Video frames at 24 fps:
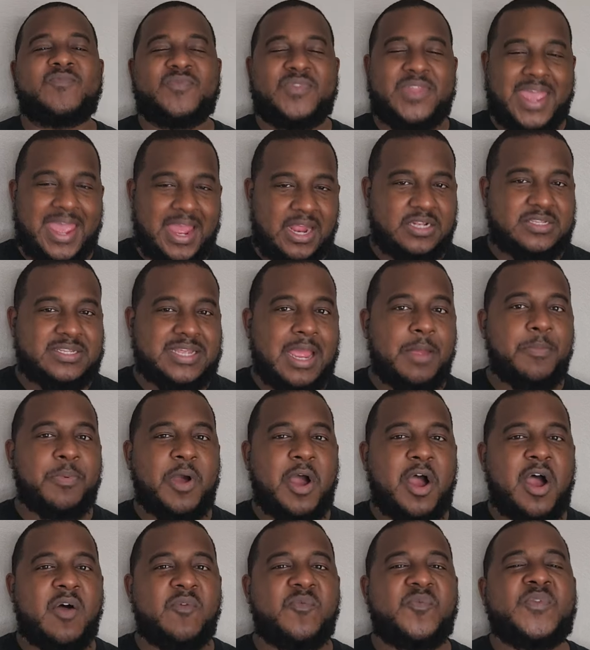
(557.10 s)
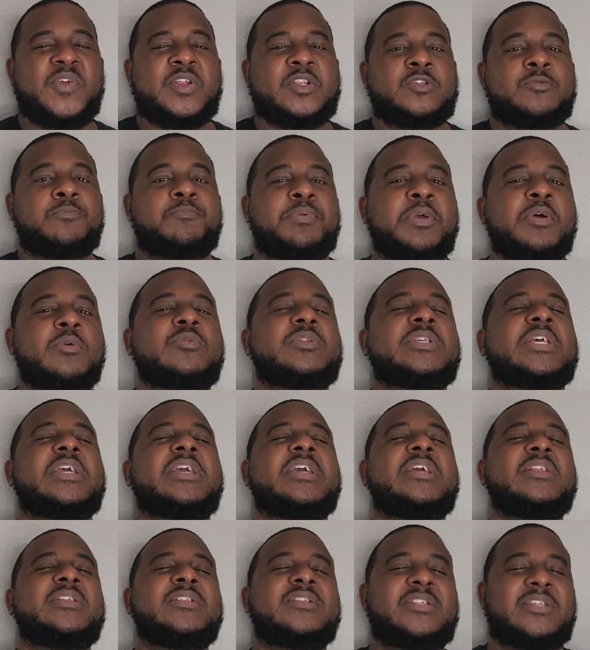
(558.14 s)
That type of offense built
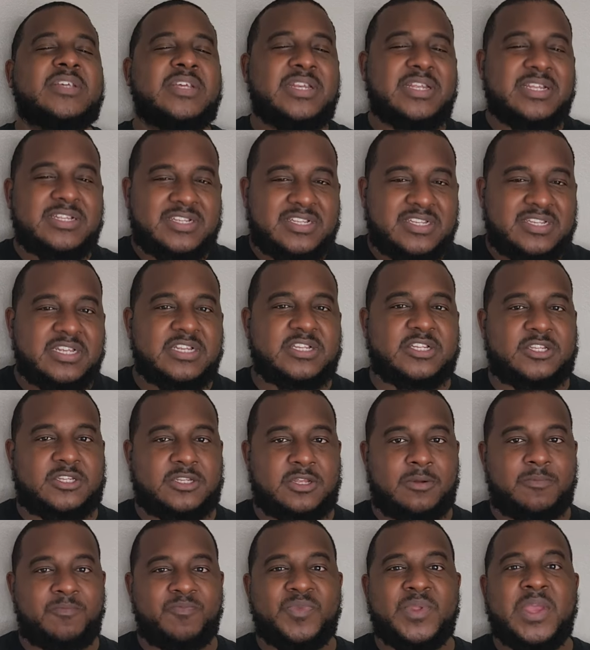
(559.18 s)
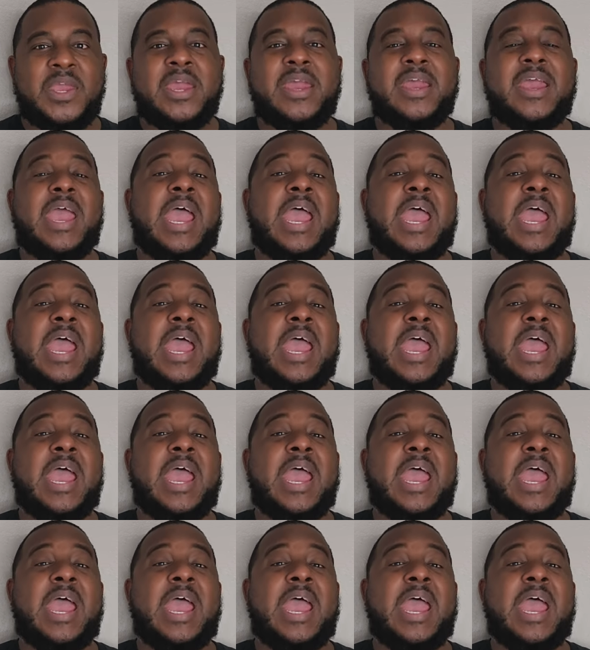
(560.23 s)
into this system